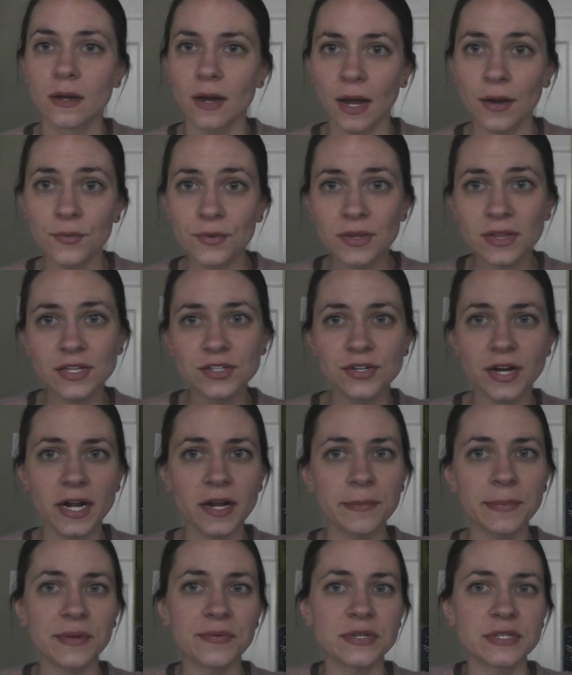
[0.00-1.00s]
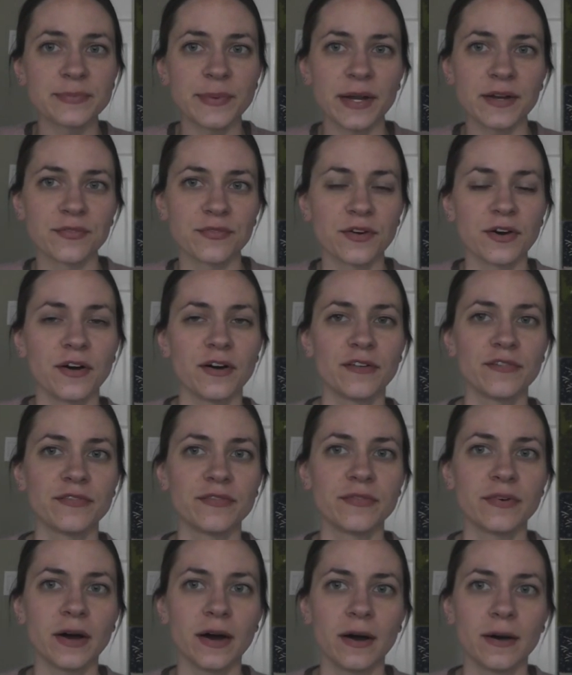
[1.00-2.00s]
I really try to be respectful
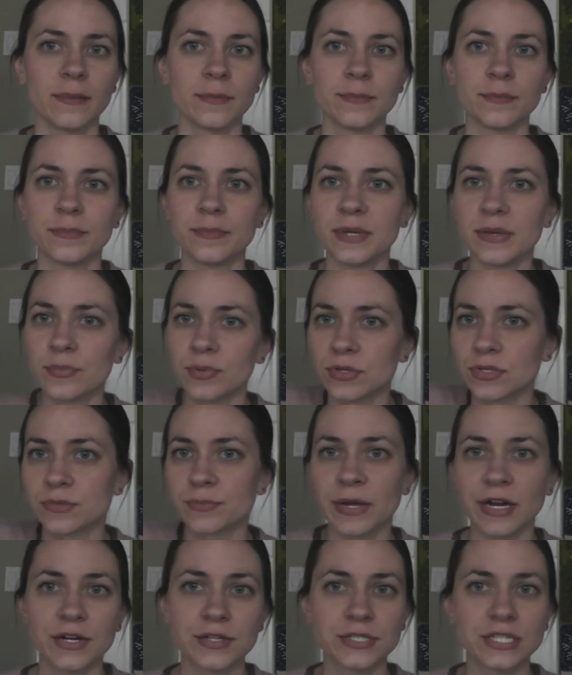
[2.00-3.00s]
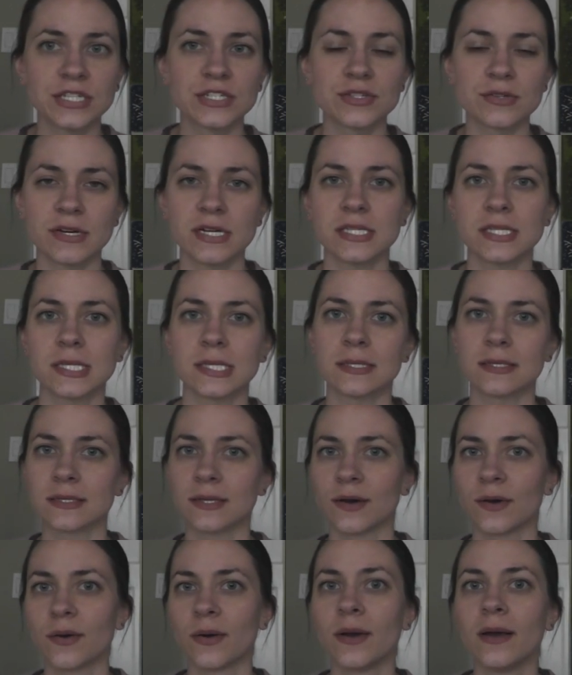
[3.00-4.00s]
of people's parenting choices,
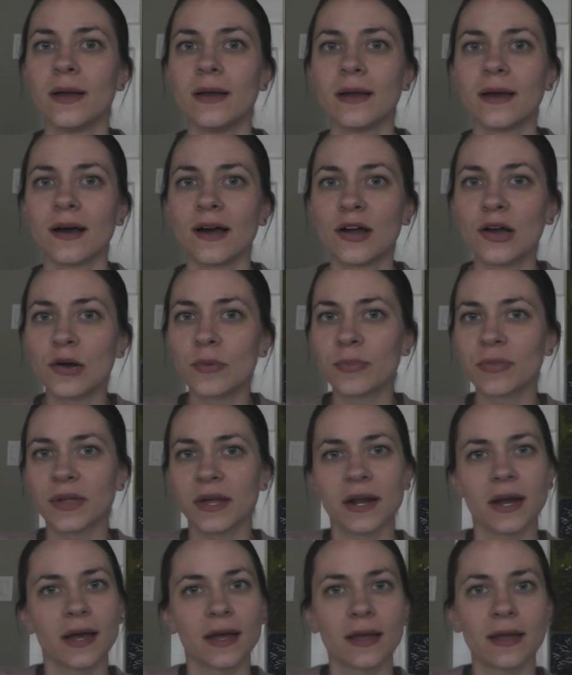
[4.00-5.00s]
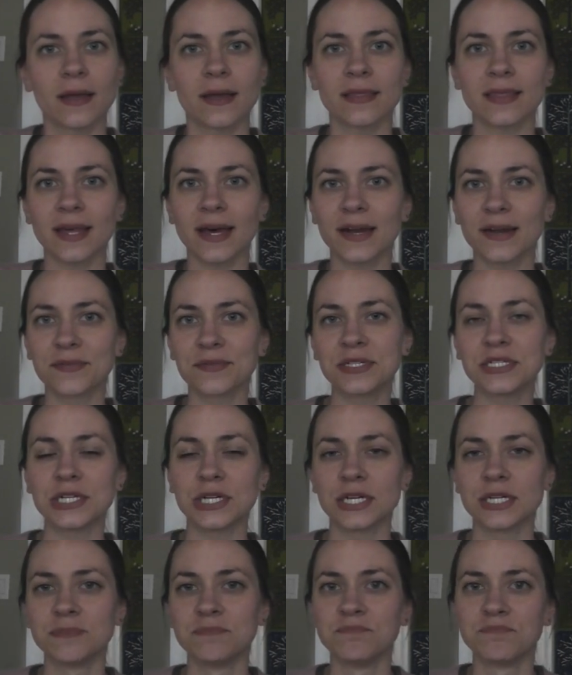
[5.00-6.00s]
so I hope that I get that in
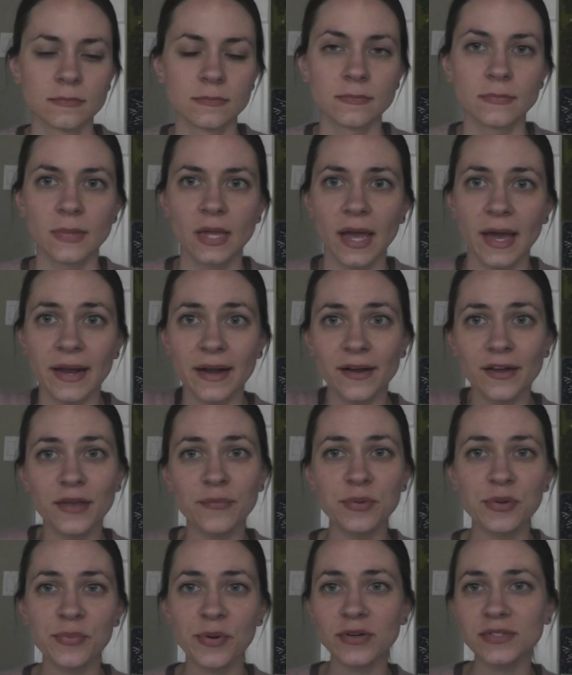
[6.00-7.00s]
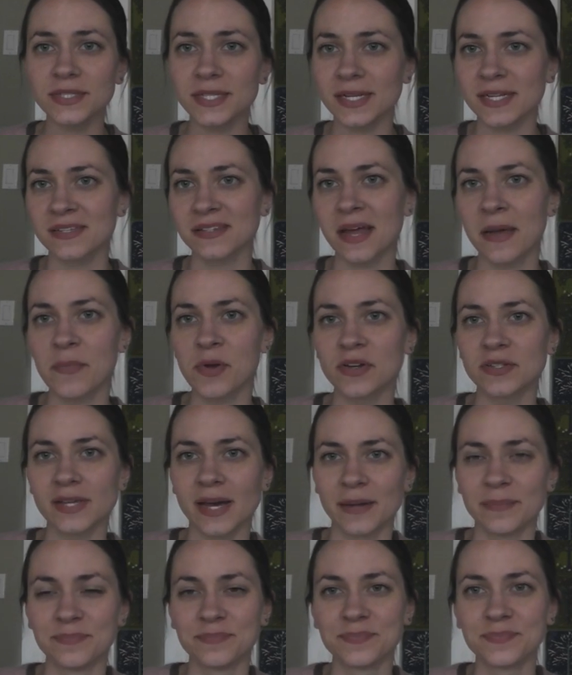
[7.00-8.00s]
return, and I'll keep you posted as time goes
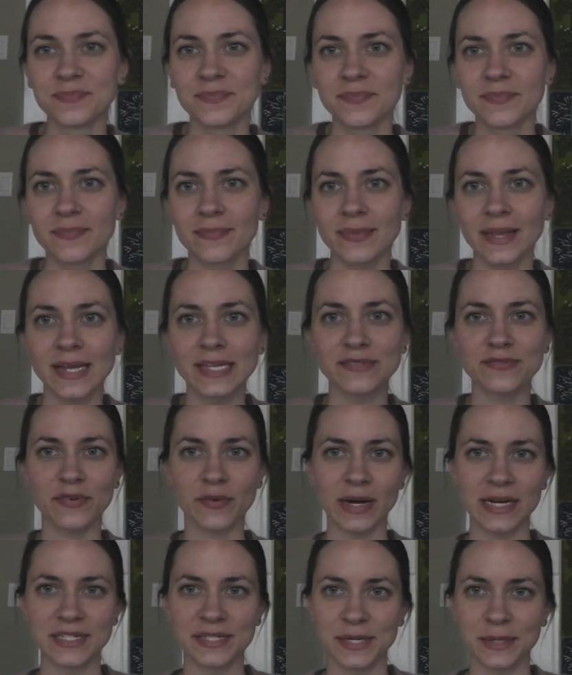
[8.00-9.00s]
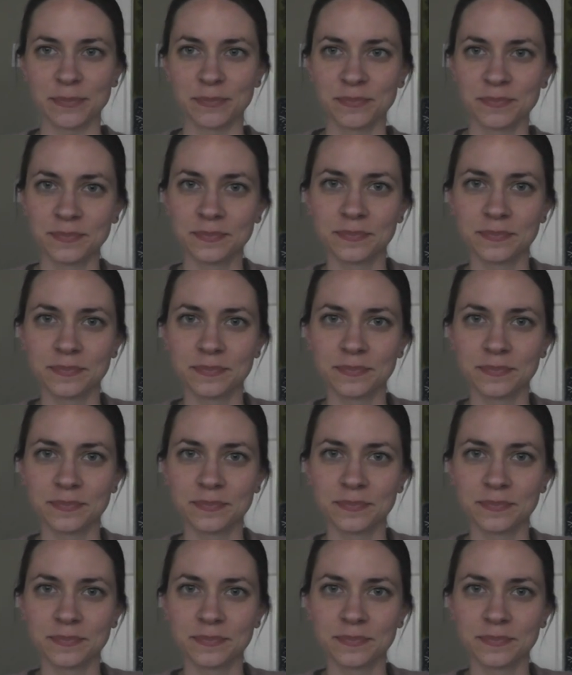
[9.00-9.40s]
on. Thanks for watching.